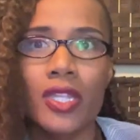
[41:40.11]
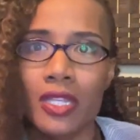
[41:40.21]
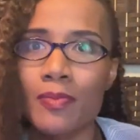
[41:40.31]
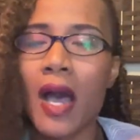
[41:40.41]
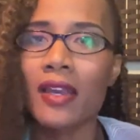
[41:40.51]
to
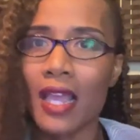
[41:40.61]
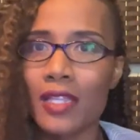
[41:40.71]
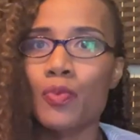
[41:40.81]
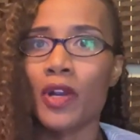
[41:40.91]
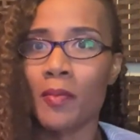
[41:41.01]
this
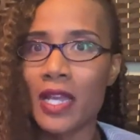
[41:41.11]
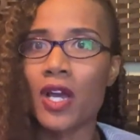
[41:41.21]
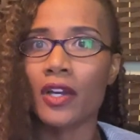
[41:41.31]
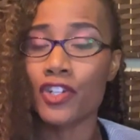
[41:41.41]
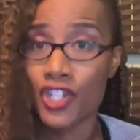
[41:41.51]
podcast where my
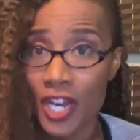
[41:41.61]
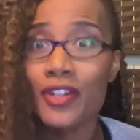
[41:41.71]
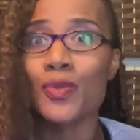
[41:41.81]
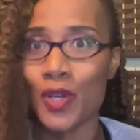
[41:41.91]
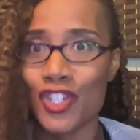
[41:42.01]
daughter
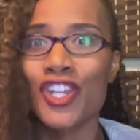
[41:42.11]
shares what